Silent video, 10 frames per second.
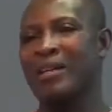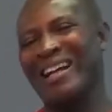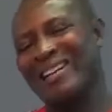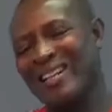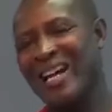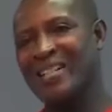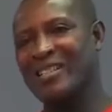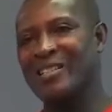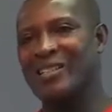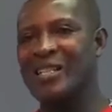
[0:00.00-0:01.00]
and
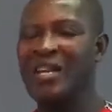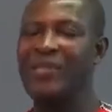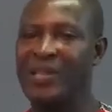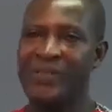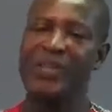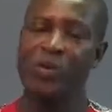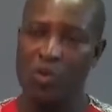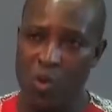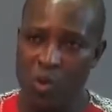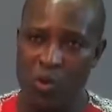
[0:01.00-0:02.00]
that even if they will
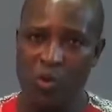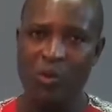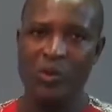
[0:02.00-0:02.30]
go,